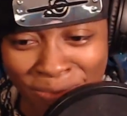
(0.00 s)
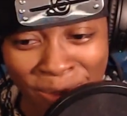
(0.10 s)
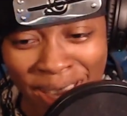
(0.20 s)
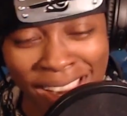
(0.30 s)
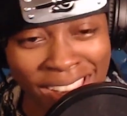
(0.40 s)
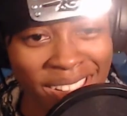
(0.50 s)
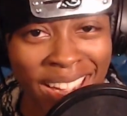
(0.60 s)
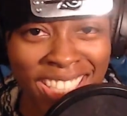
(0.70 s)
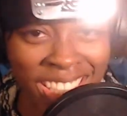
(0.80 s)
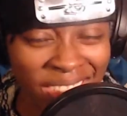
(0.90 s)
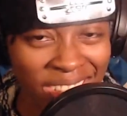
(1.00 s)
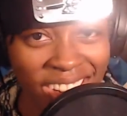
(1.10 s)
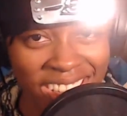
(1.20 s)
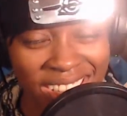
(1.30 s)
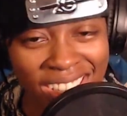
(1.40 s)
But thank you guys so much for
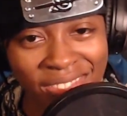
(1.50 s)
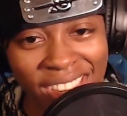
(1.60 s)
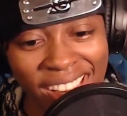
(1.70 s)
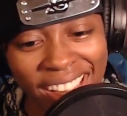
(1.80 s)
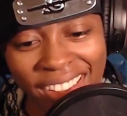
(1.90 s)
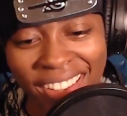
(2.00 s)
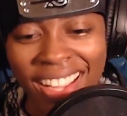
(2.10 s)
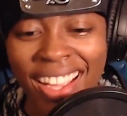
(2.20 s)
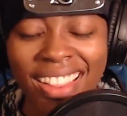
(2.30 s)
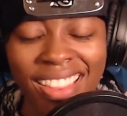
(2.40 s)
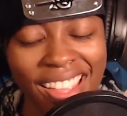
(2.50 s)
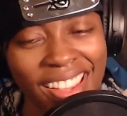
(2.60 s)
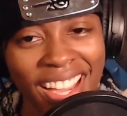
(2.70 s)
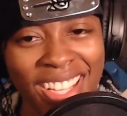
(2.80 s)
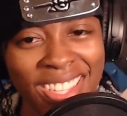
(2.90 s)
watching this video. Thank you
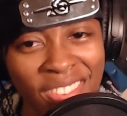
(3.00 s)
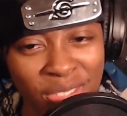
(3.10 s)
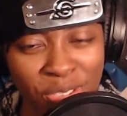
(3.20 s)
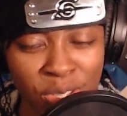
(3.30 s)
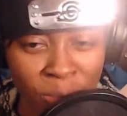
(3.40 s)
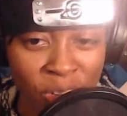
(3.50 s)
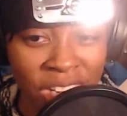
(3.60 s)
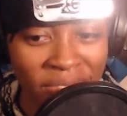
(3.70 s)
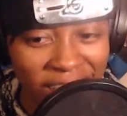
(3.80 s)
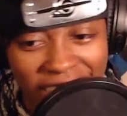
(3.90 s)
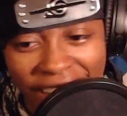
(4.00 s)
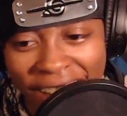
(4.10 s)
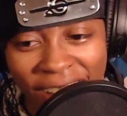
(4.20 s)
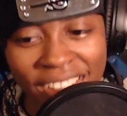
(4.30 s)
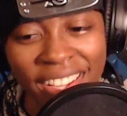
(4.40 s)
guys so much for supporting my
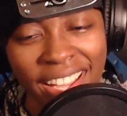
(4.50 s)
channel.